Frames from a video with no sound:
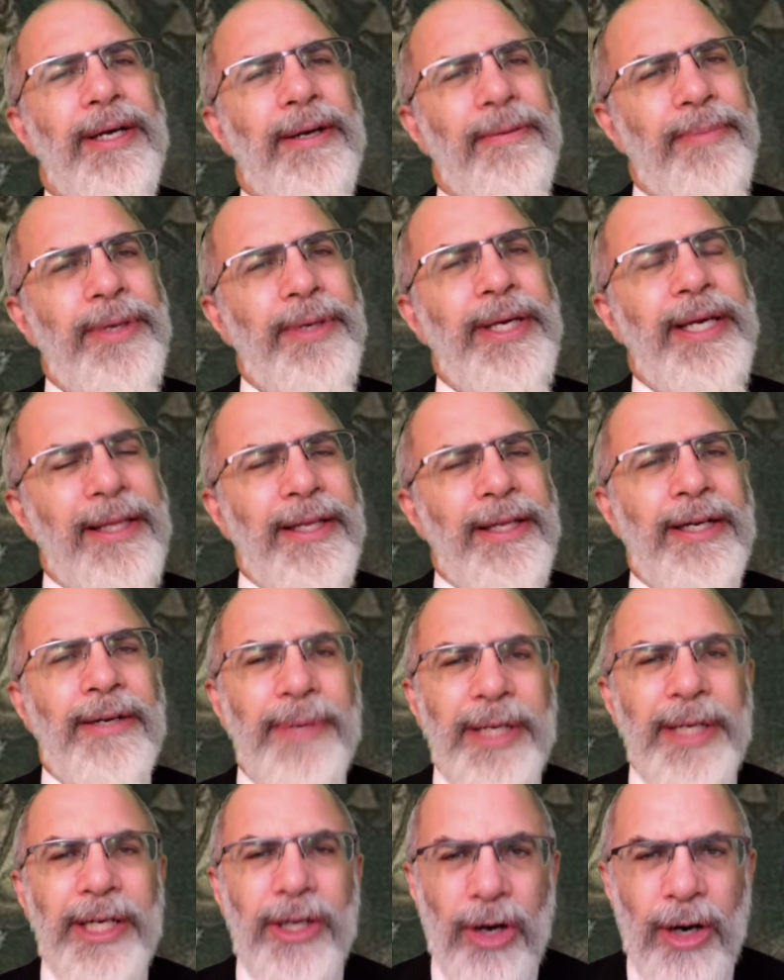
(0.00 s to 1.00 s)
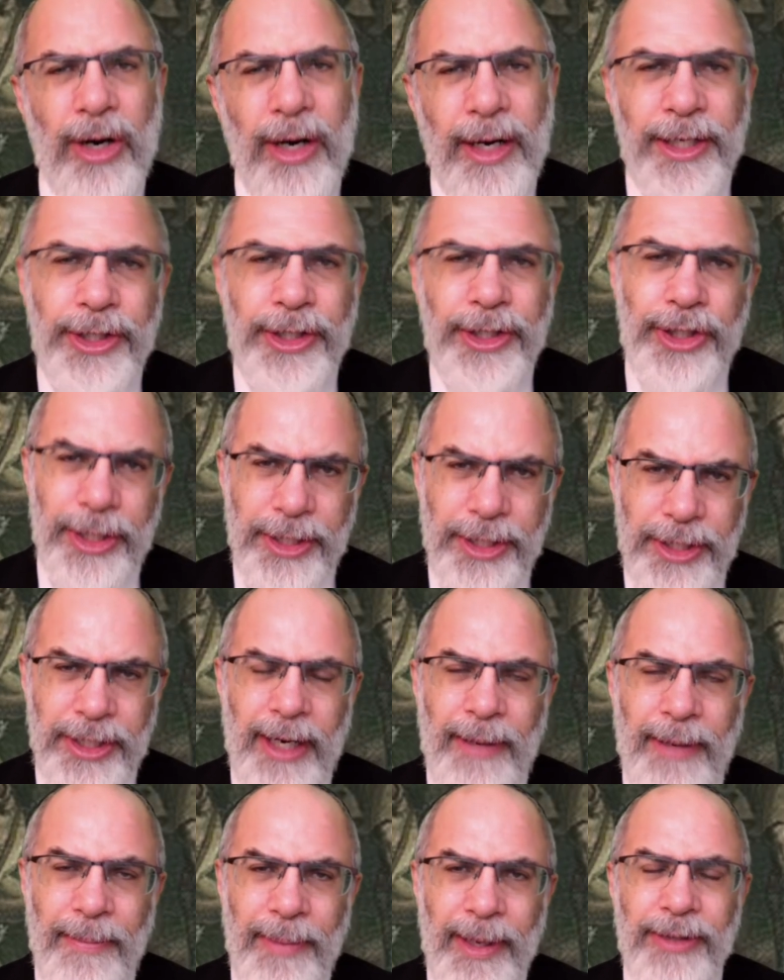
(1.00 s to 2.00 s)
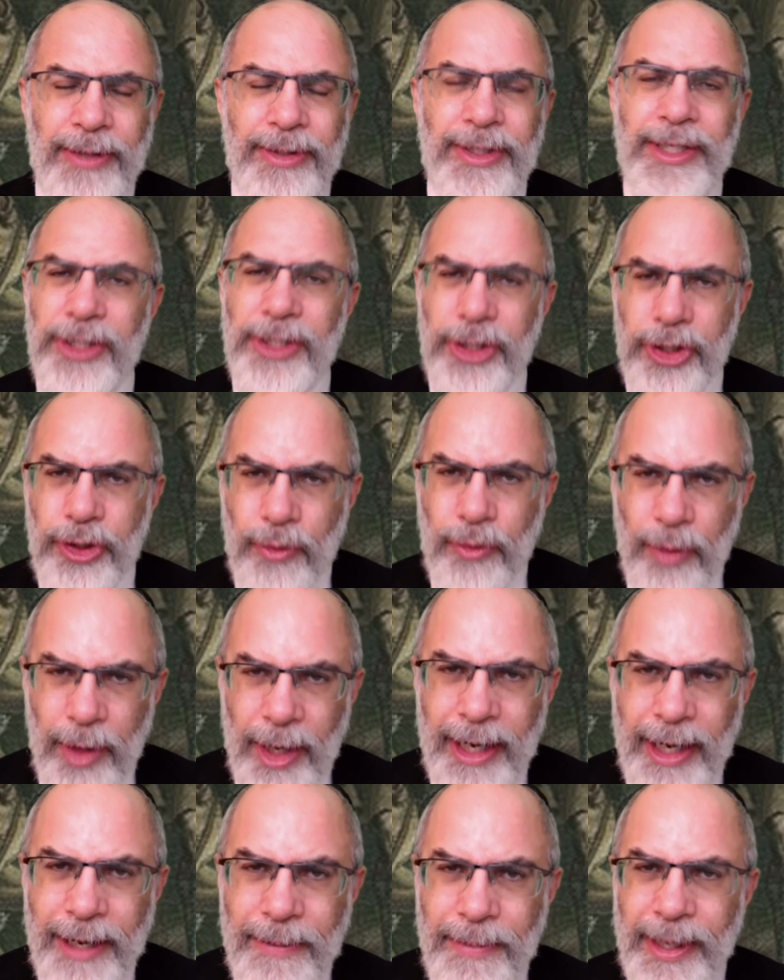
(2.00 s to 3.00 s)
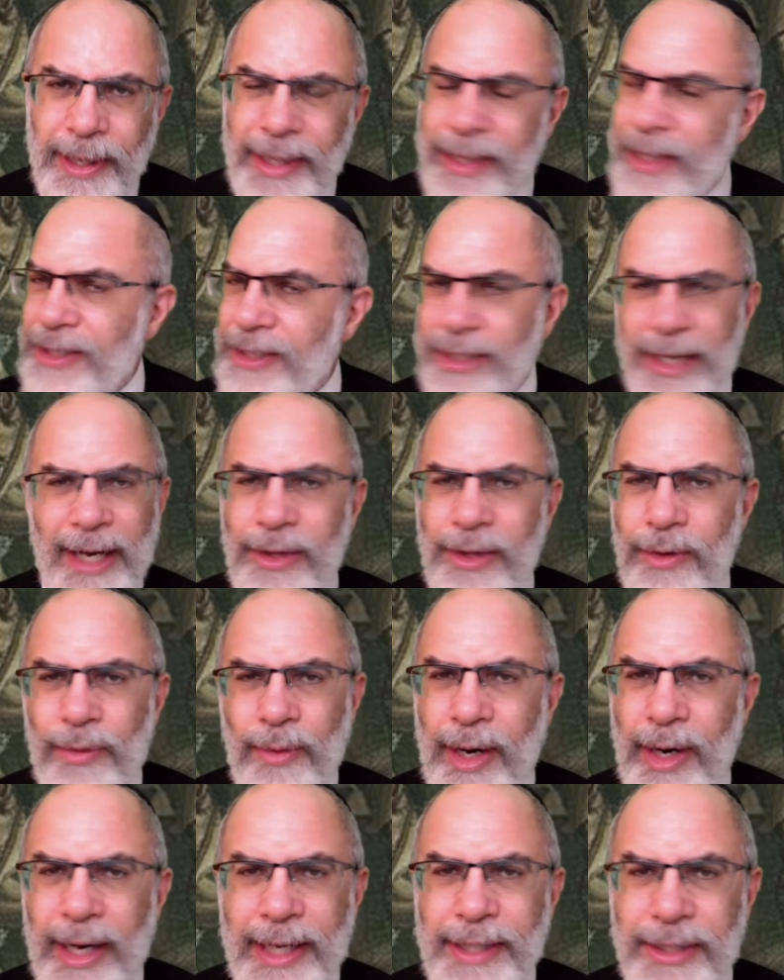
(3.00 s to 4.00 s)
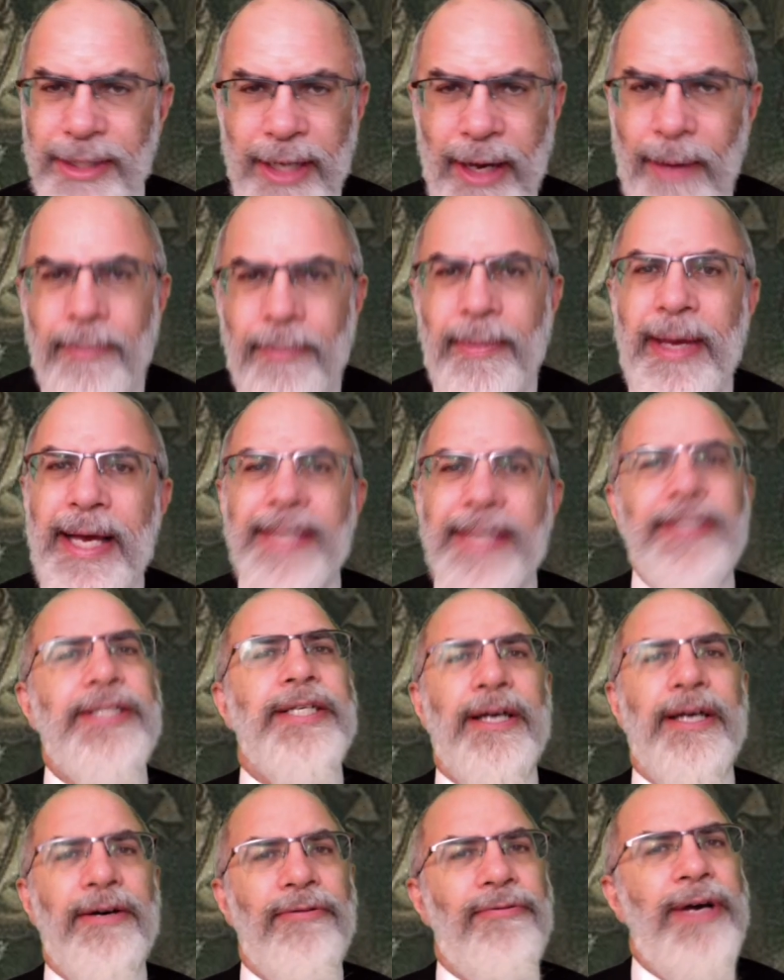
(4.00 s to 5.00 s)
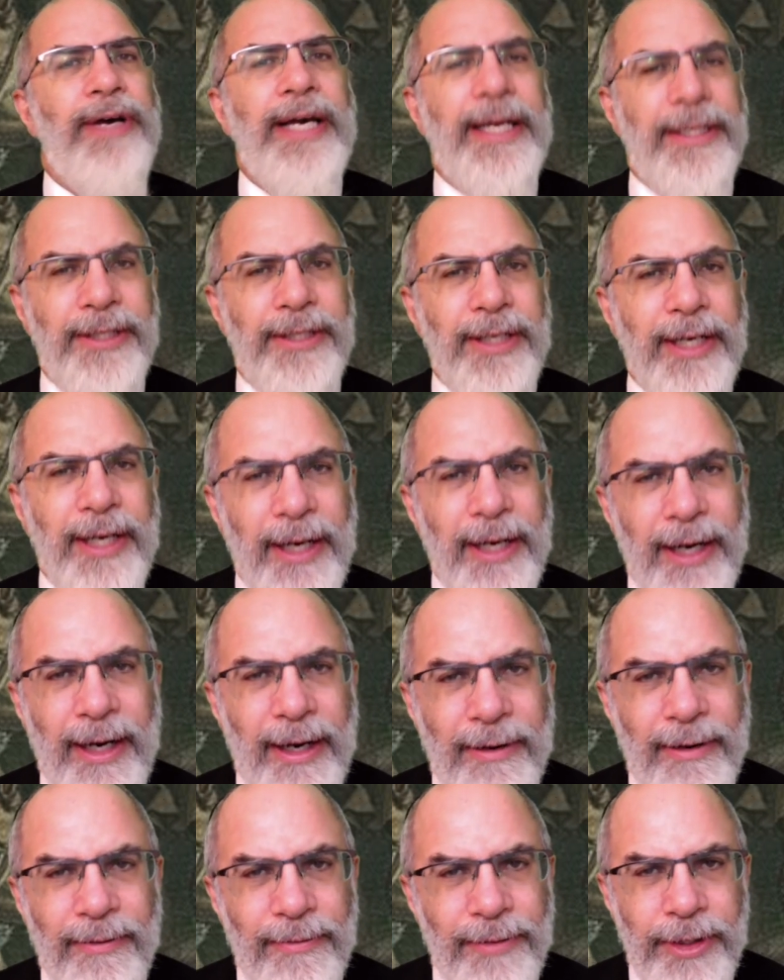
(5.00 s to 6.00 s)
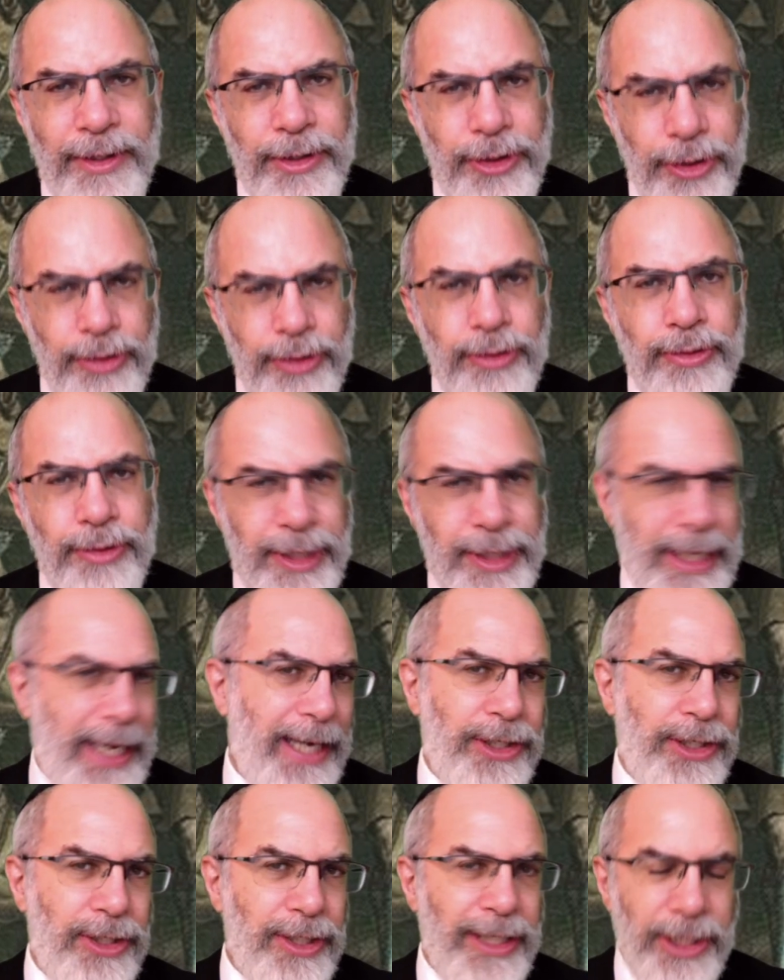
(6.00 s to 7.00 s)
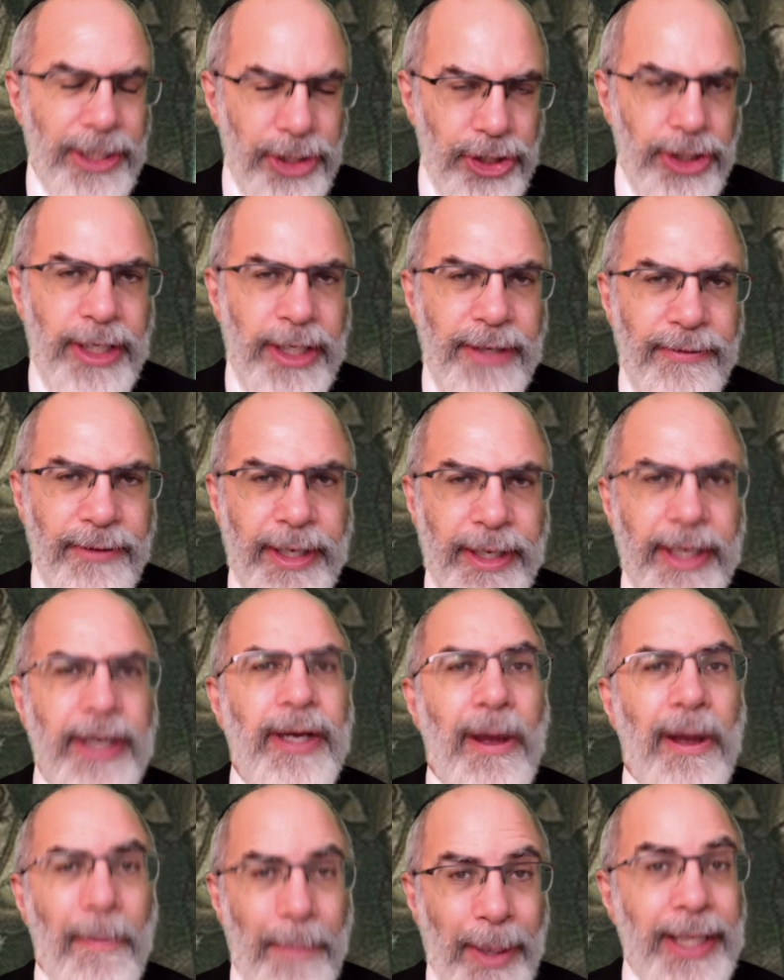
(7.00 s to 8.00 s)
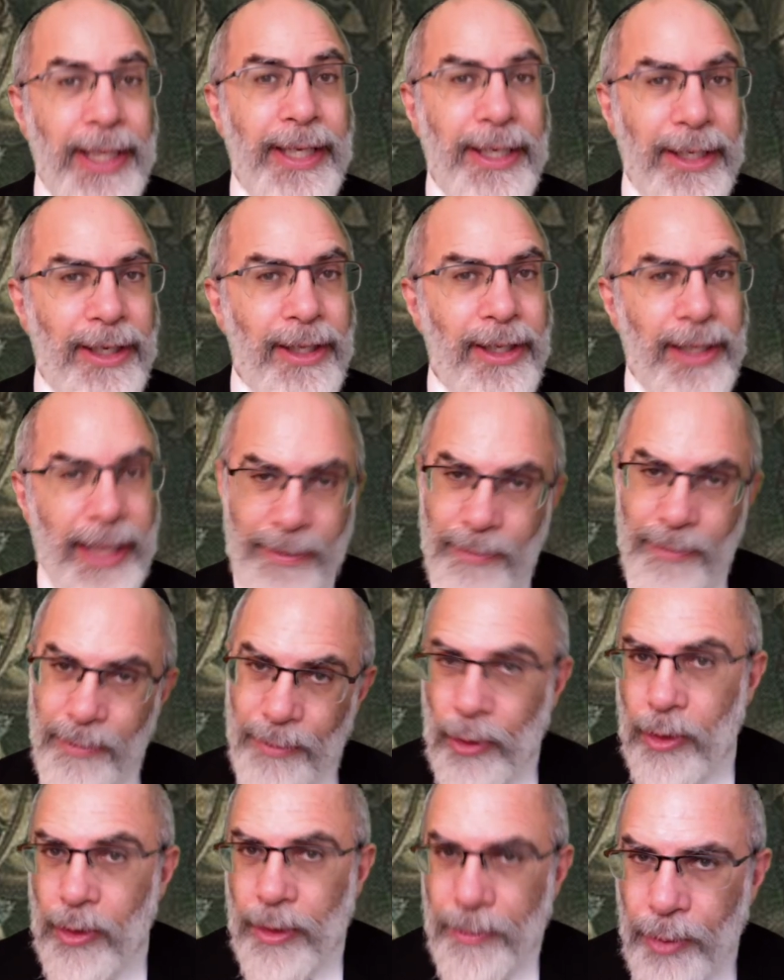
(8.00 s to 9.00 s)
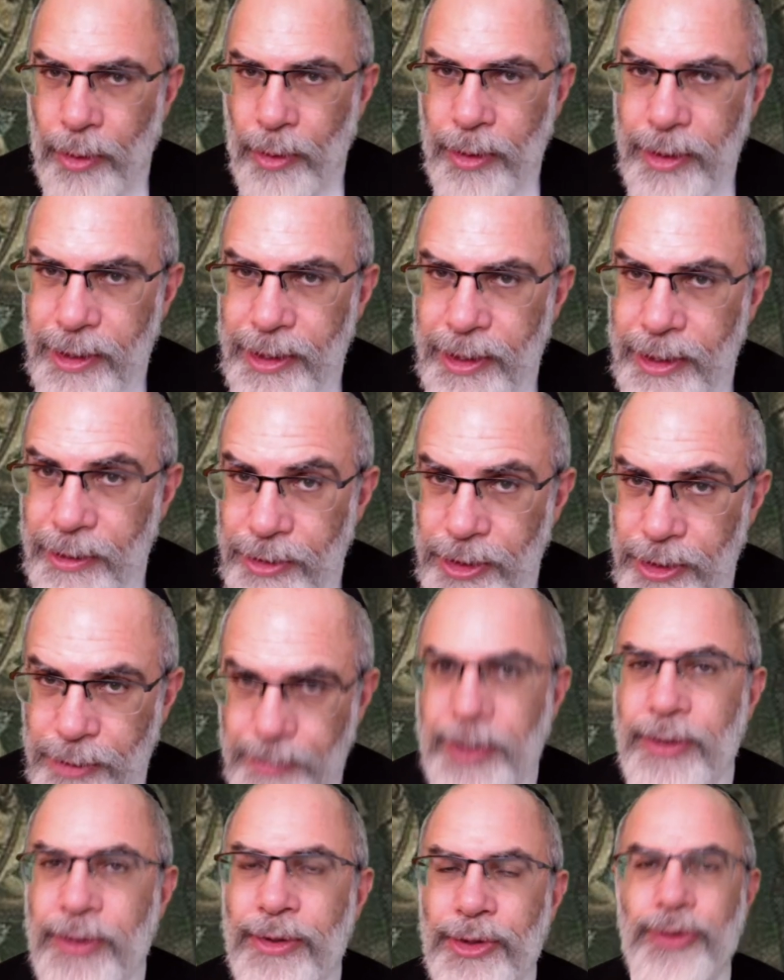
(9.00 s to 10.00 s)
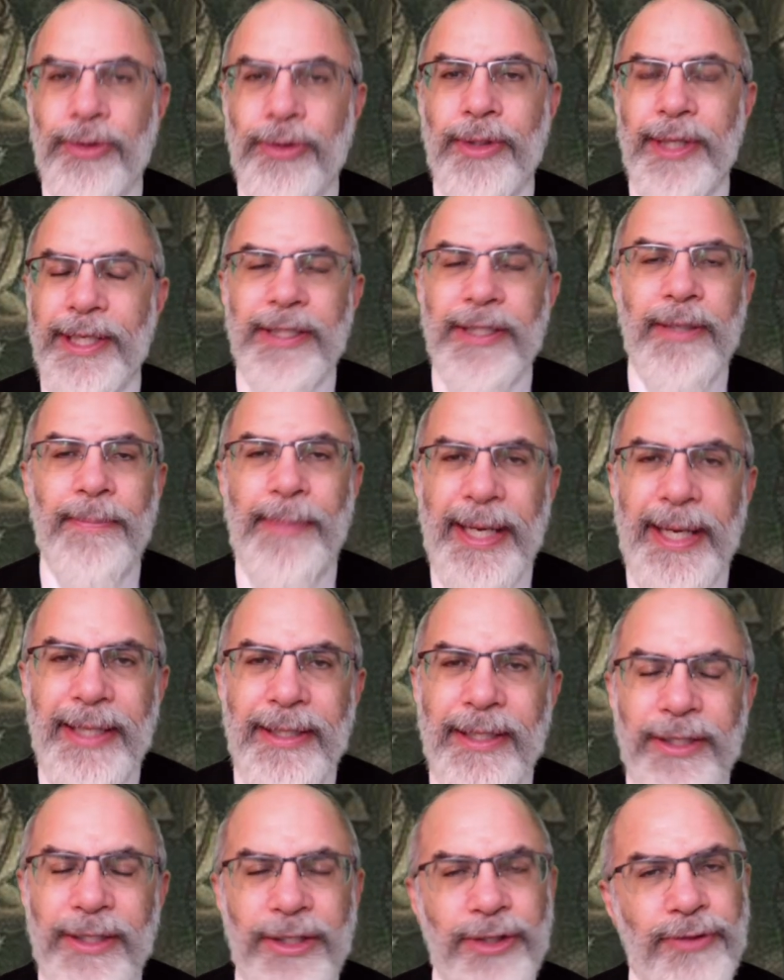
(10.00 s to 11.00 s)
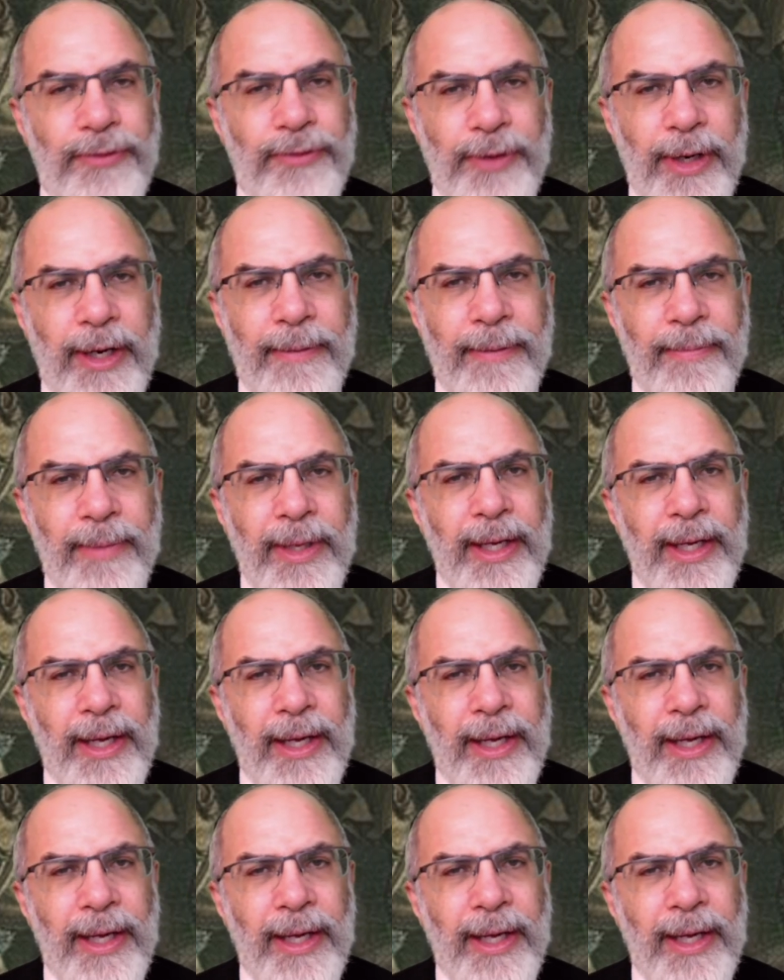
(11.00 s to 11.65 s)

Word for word: be a little bit cautious about describing this otherwise amazing event of the Jews actually achieving political and, more importantly, spiritual independence from